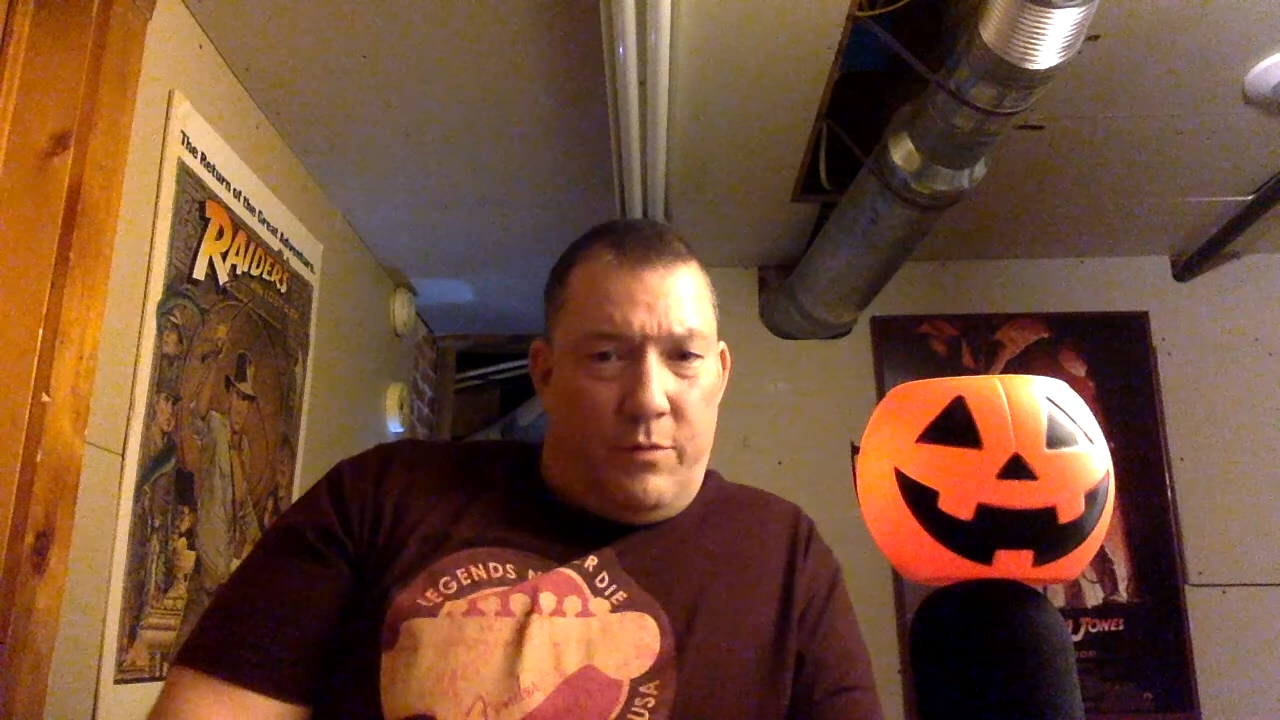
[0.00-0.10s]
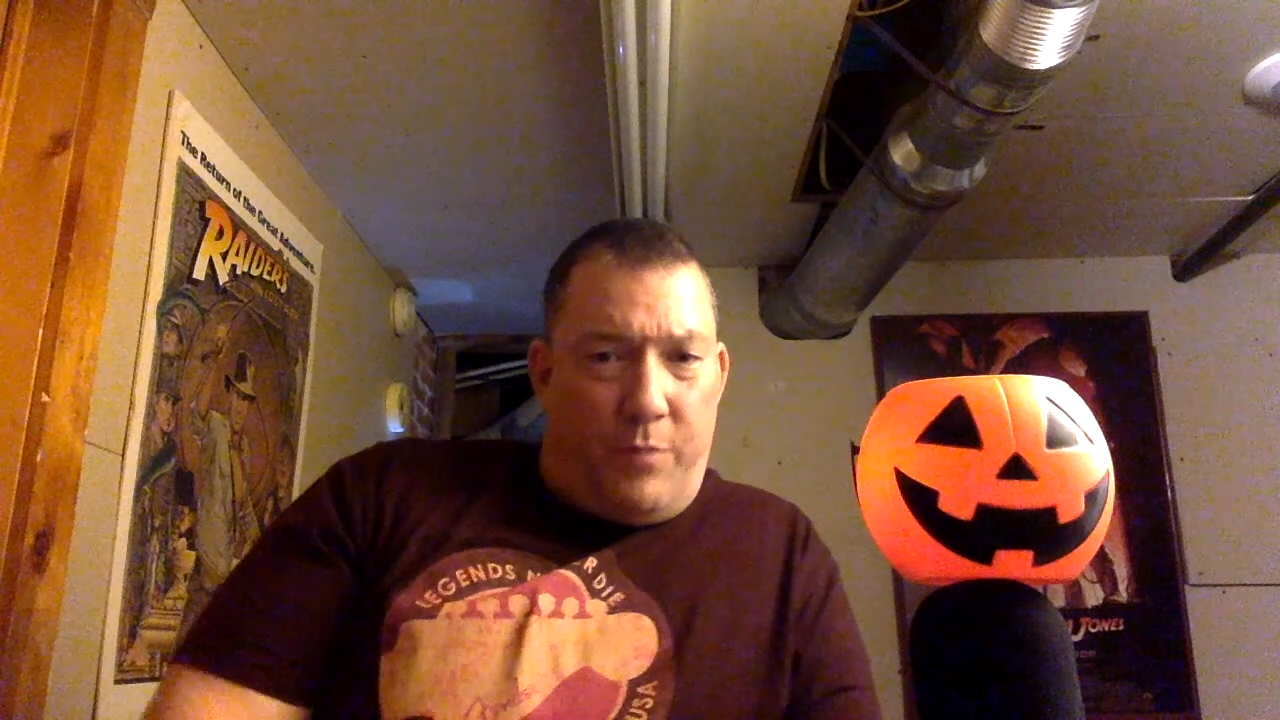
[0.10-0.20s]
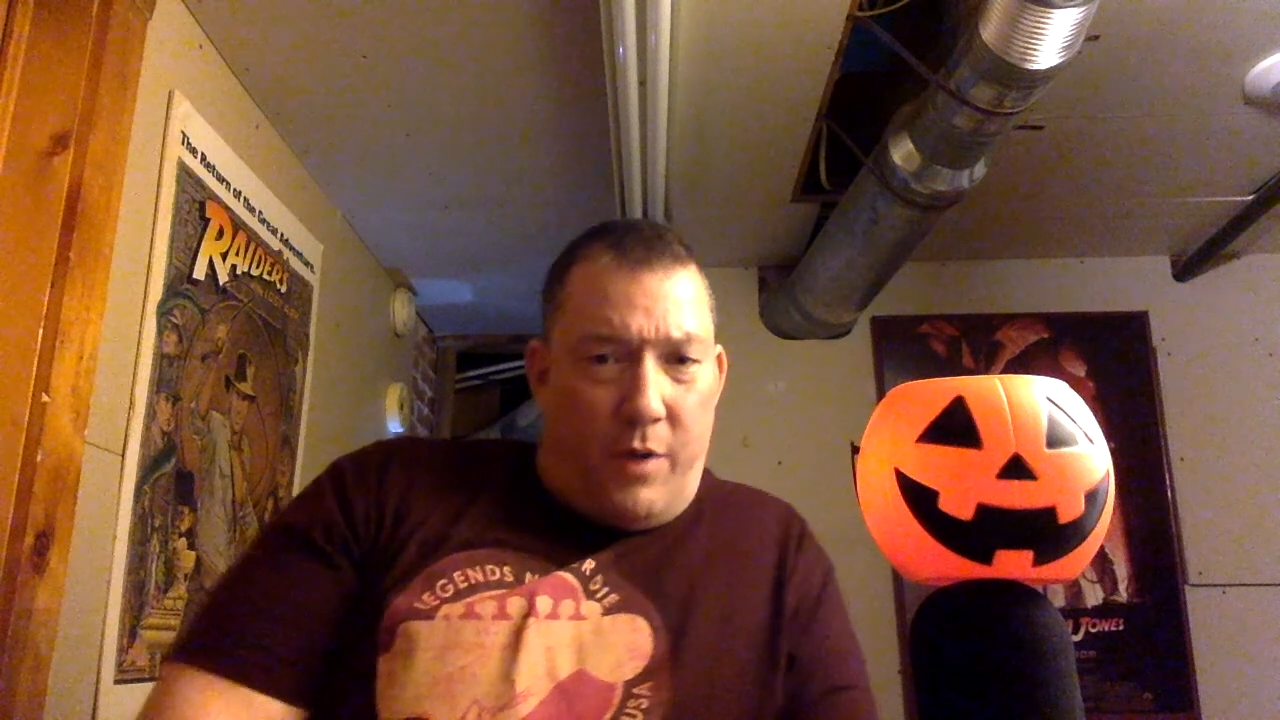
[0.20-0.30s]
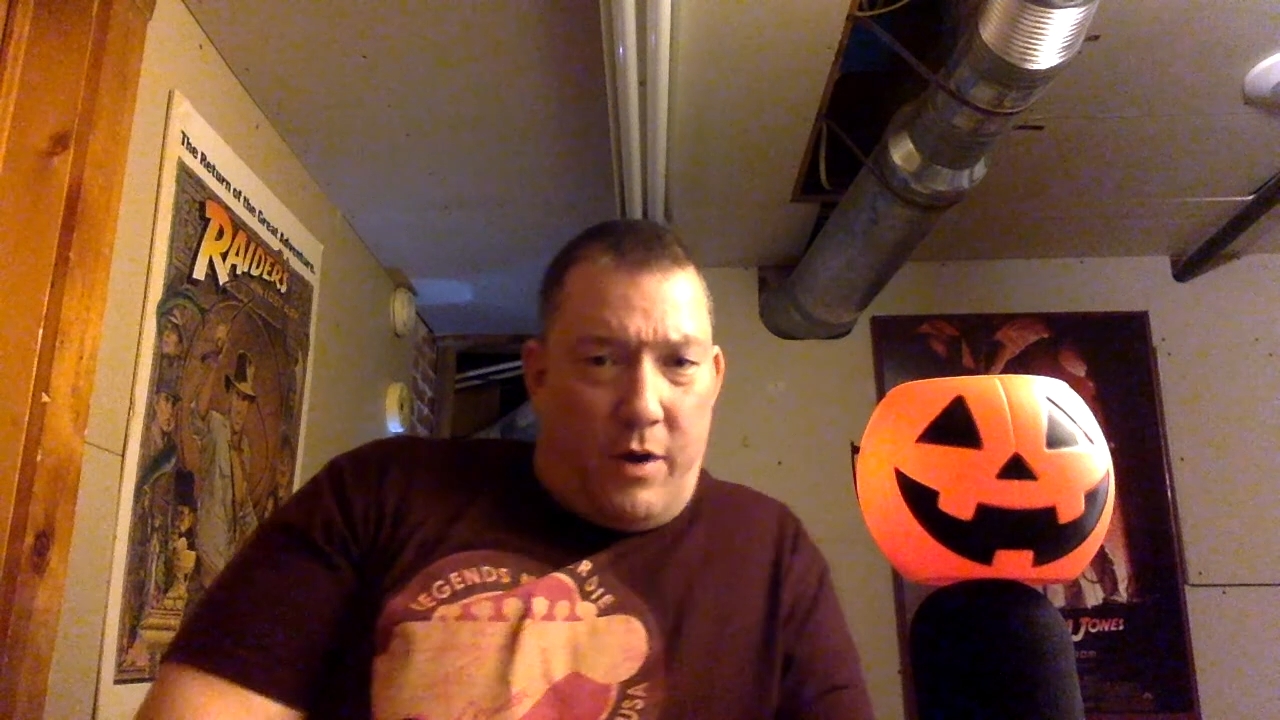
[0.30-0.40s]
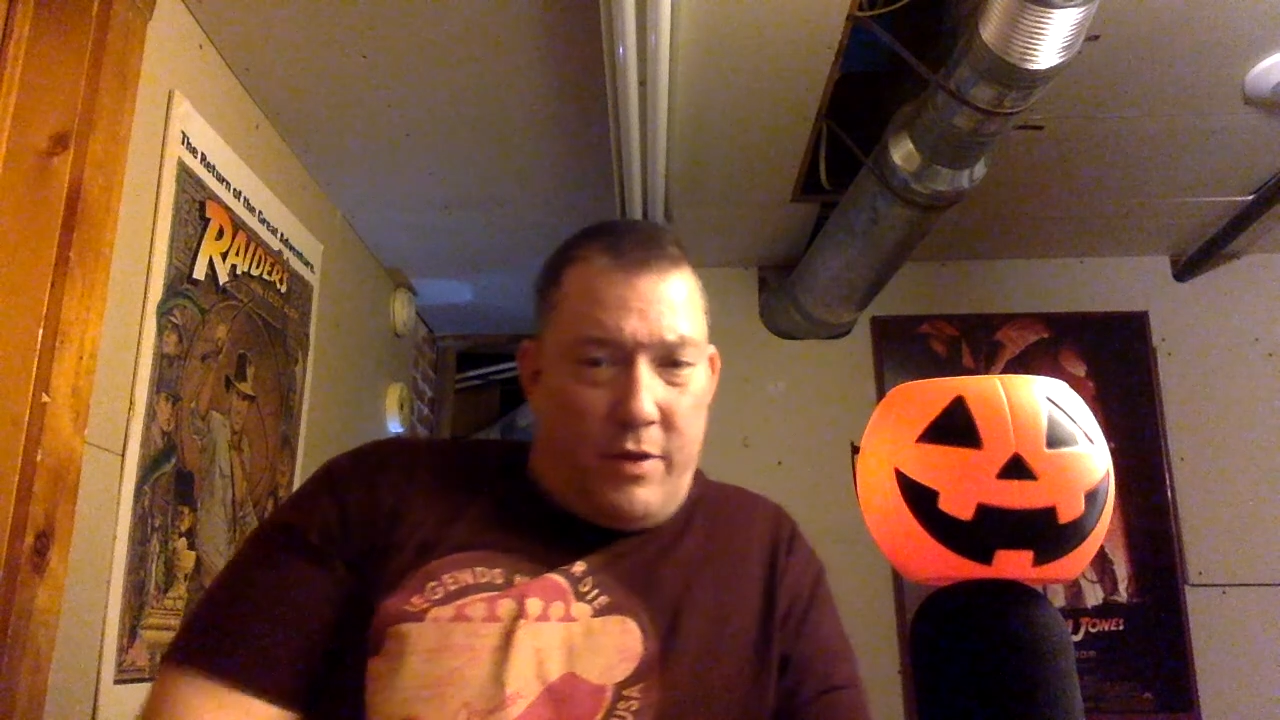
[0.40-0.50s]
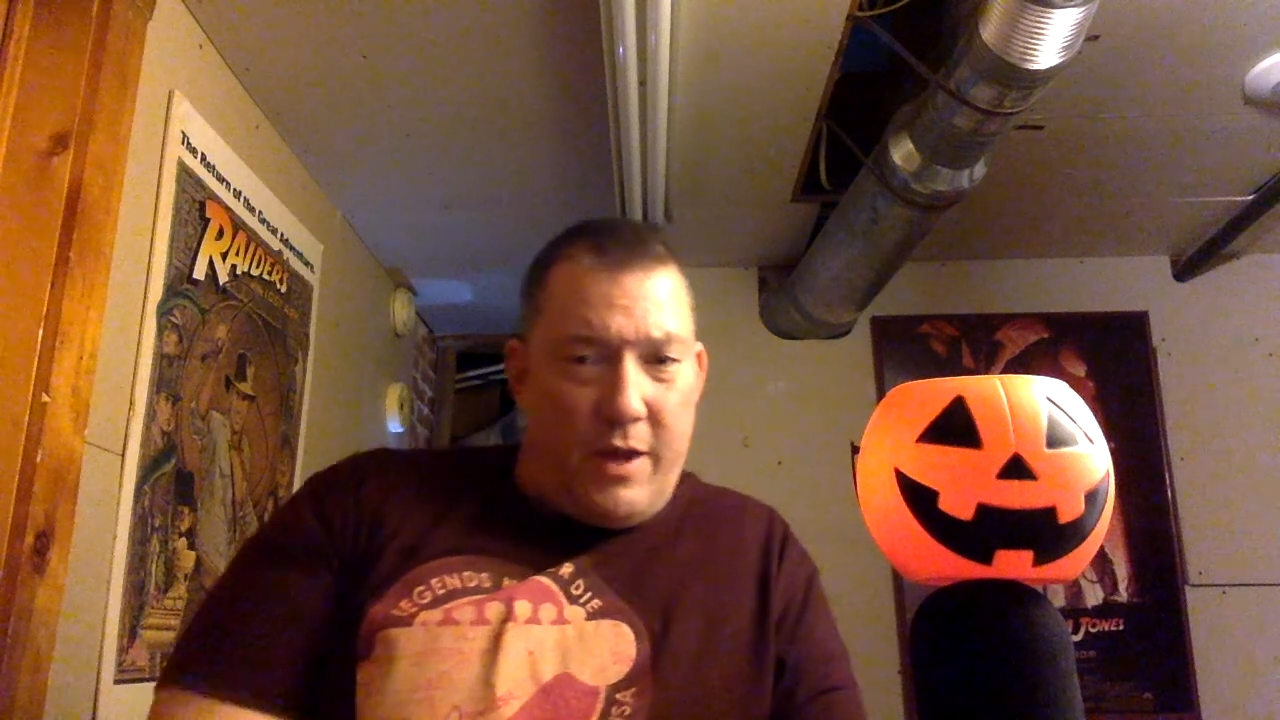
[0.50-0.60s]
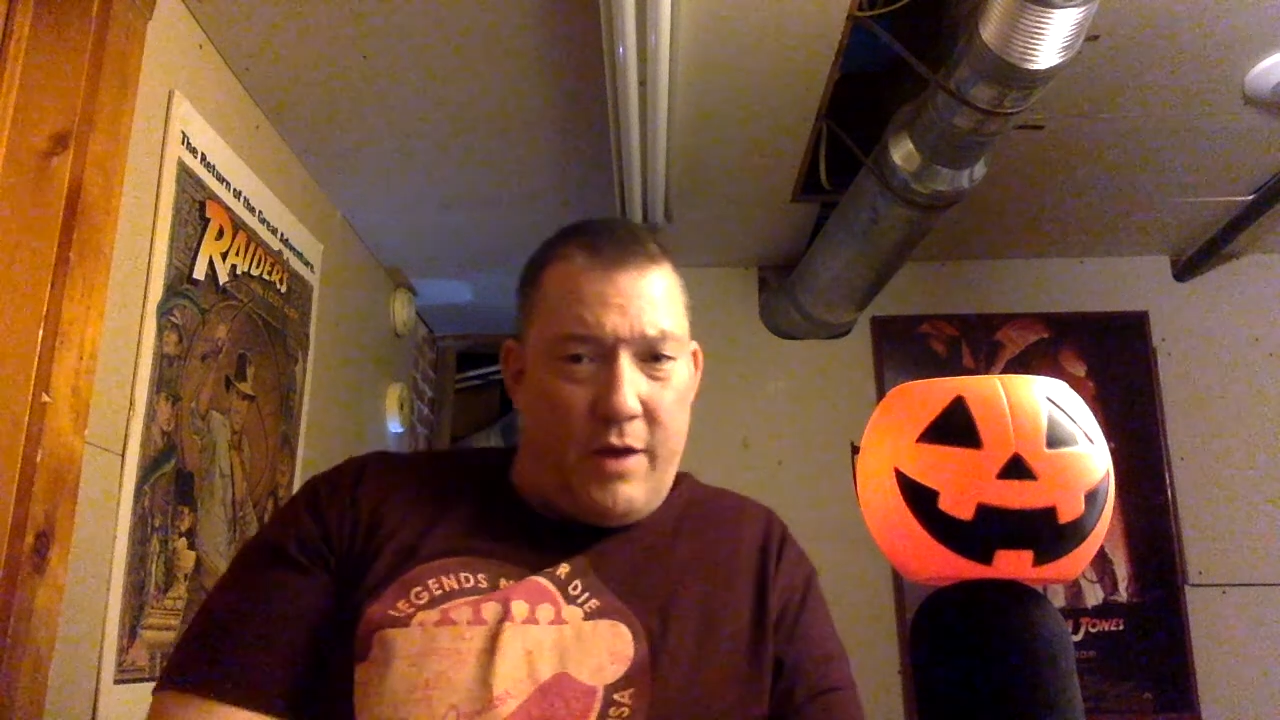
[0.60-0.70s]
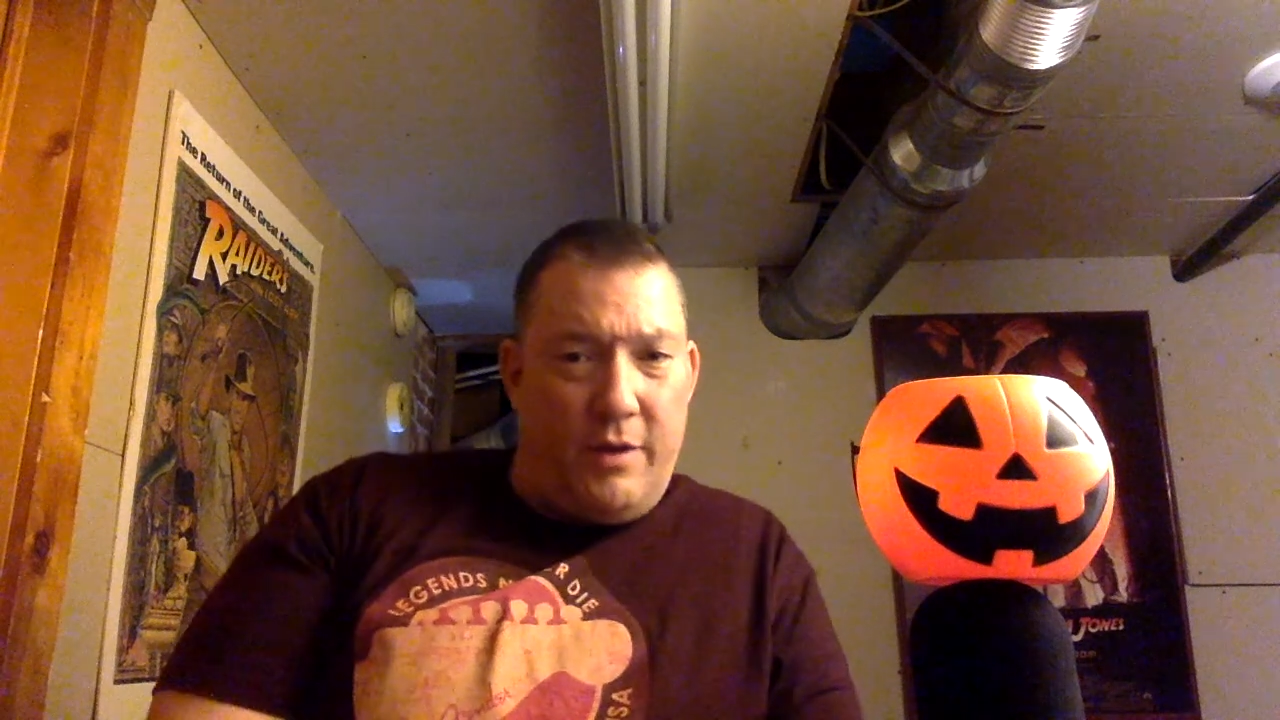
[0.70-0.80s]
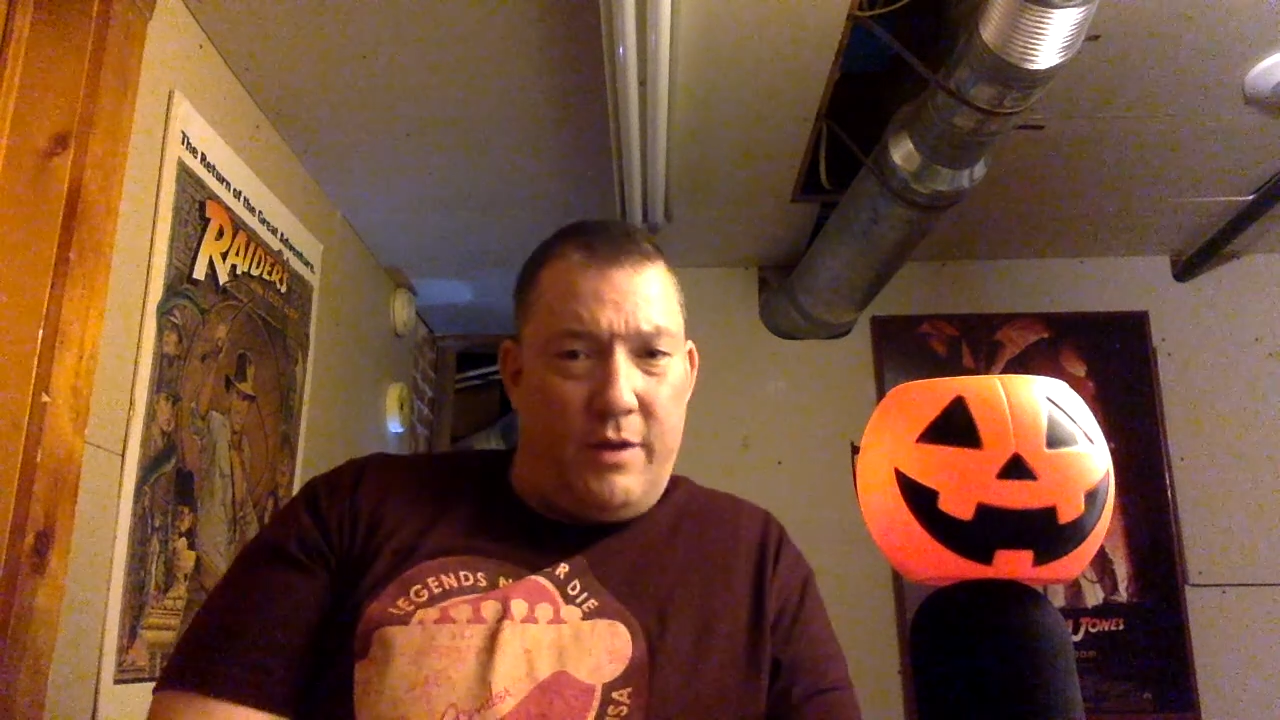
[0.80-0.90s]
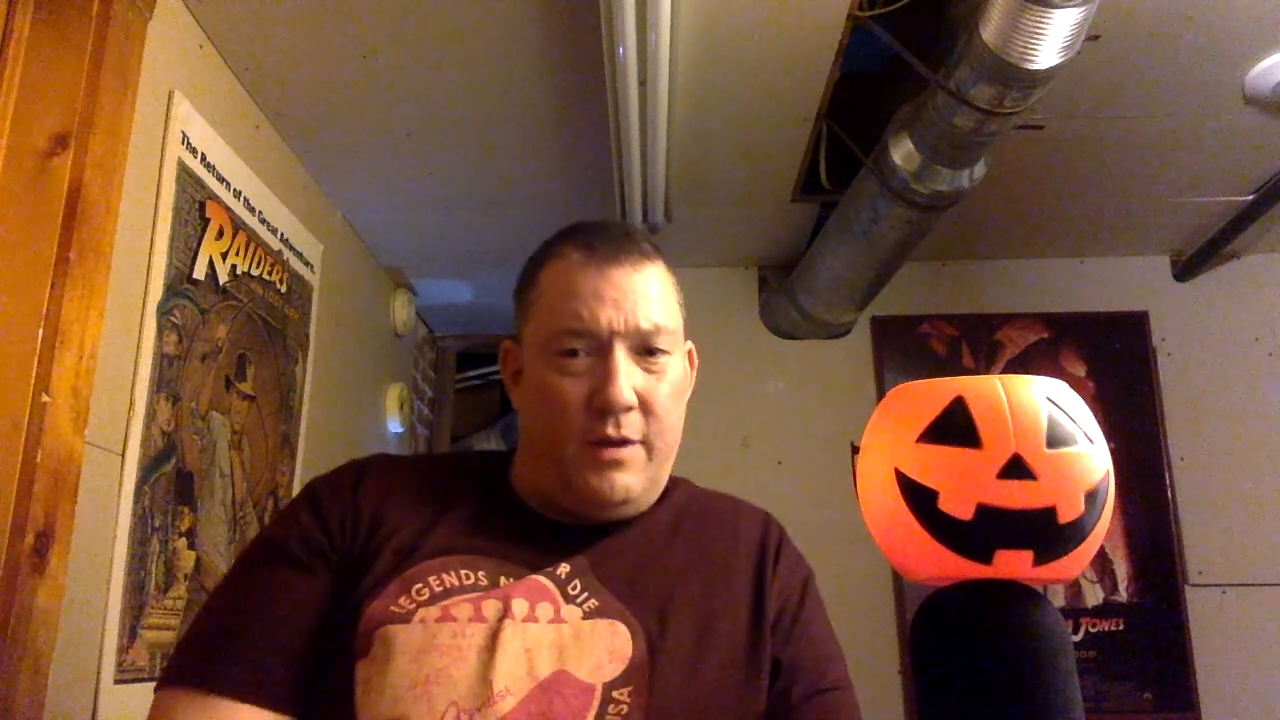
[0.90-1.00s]
part of
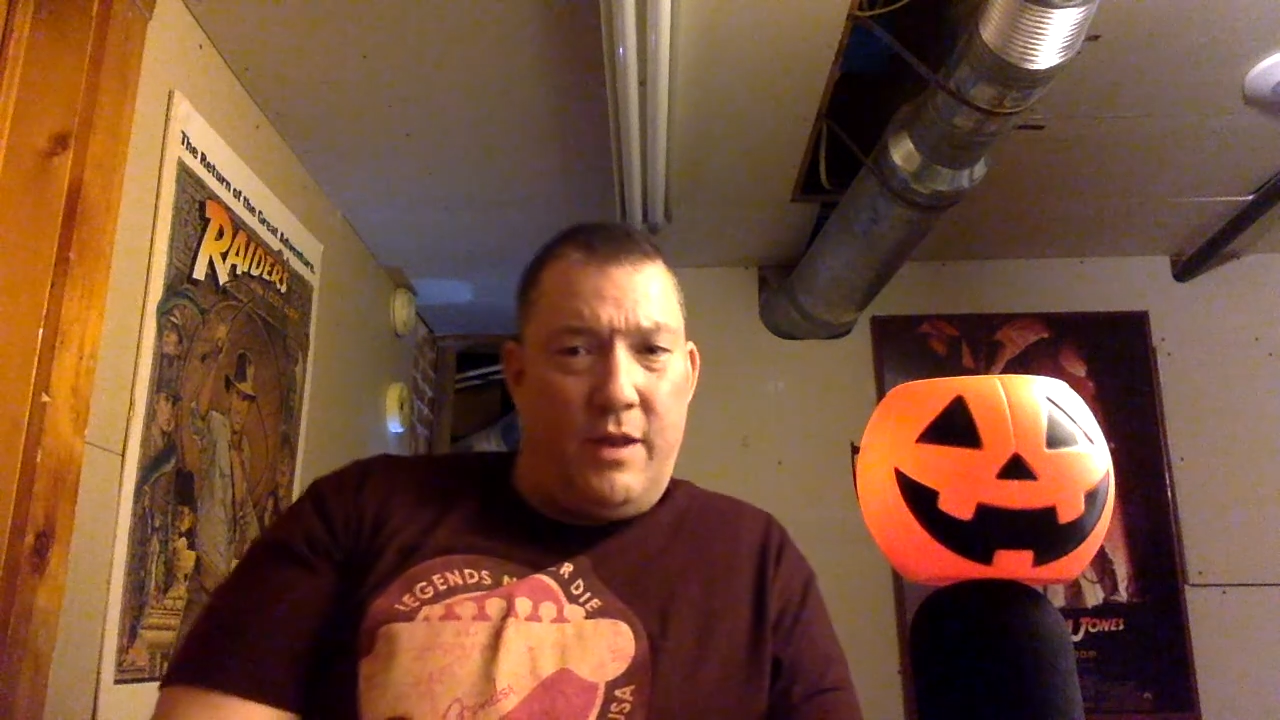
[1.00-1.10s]
town,